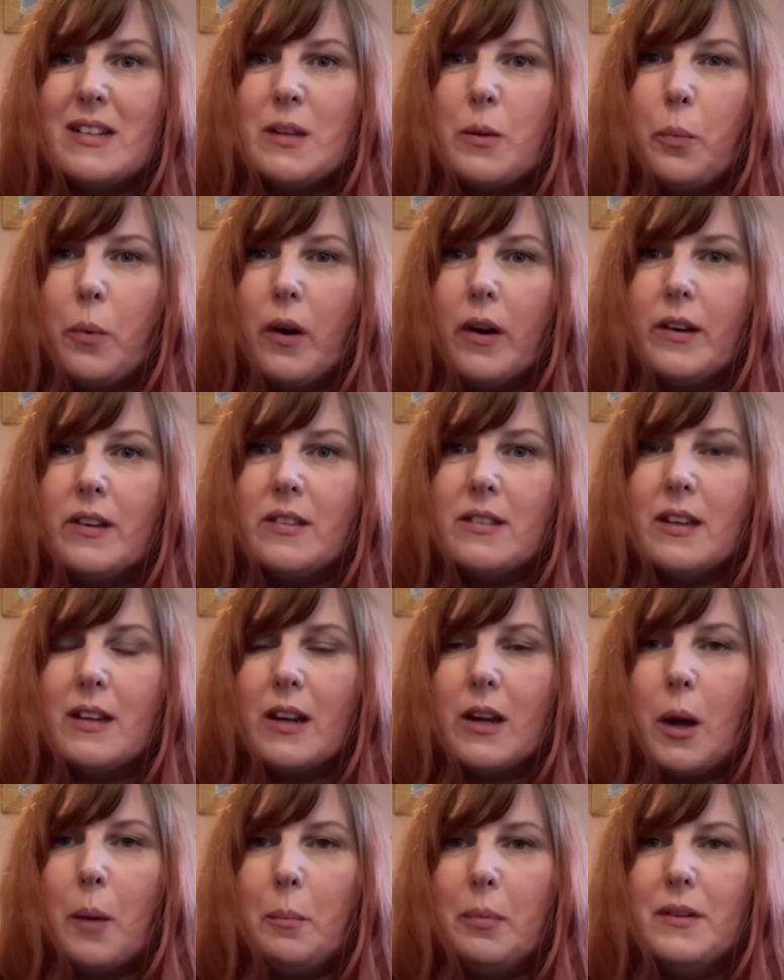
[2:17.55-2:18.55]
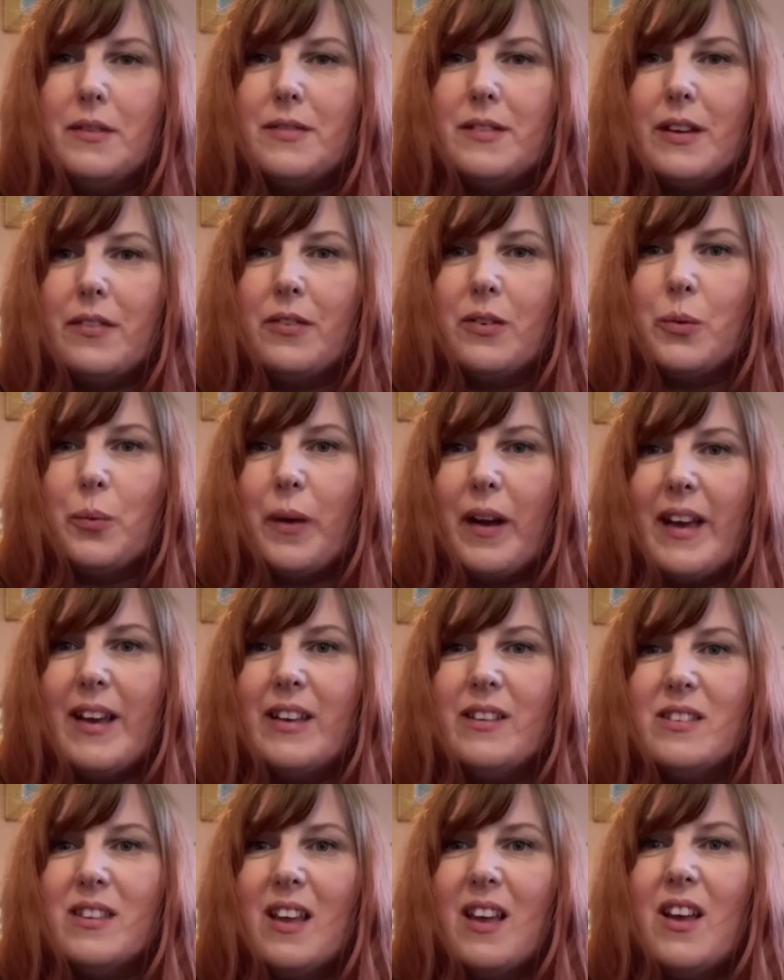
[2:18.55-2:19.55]
It works in a couple of different
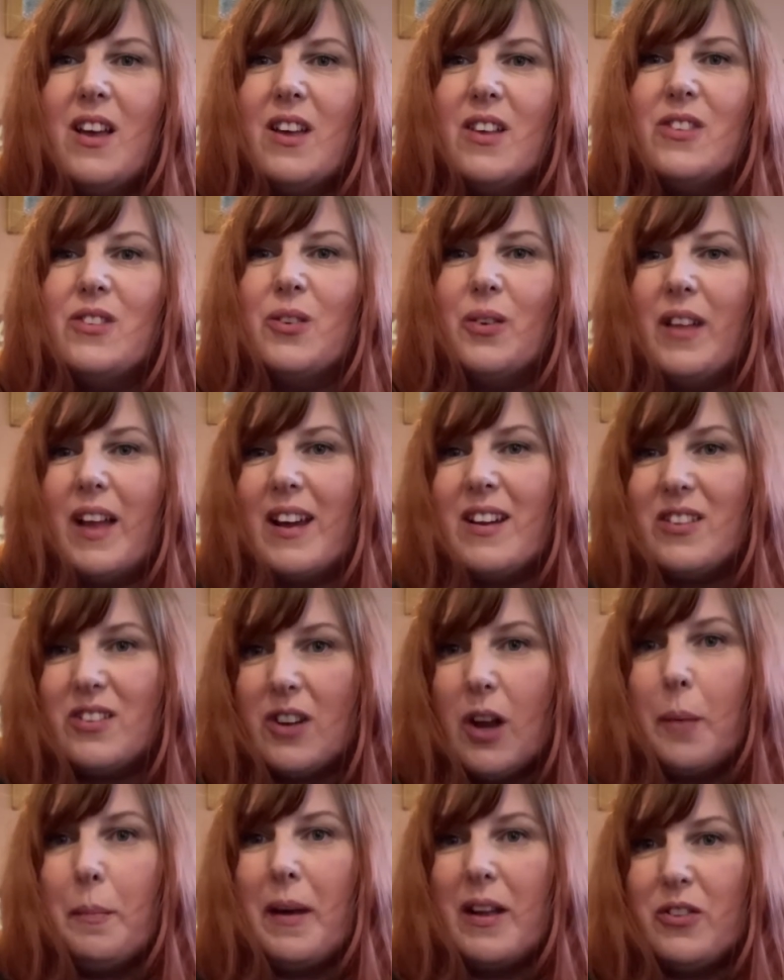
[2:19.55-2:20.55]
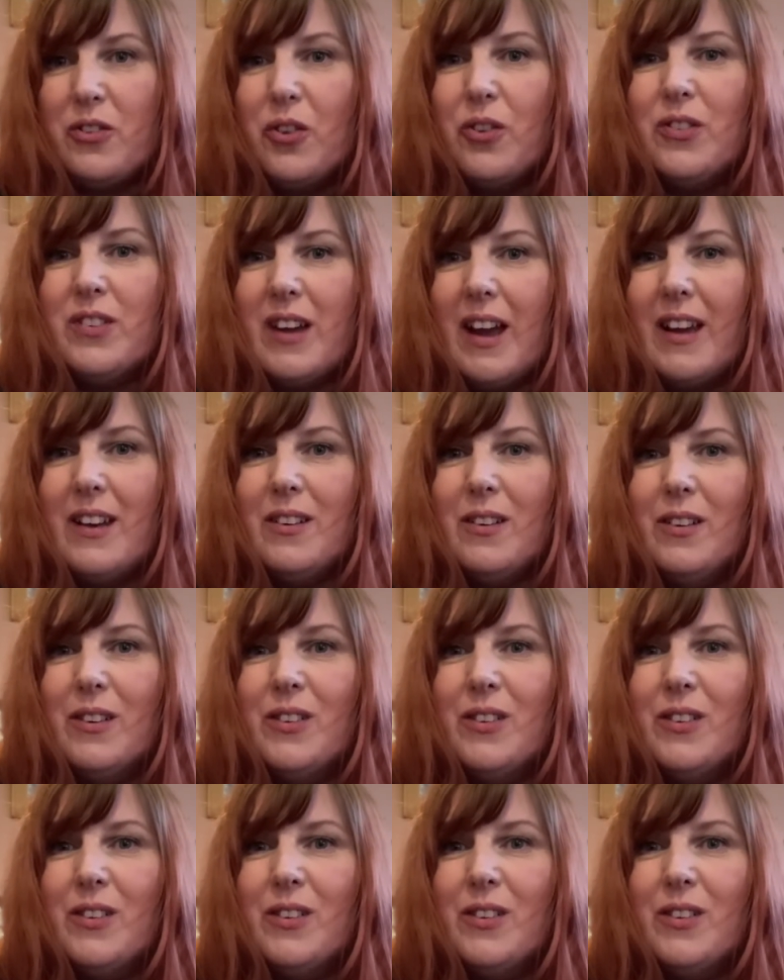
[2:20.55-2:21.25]
ways. So that is now my new title.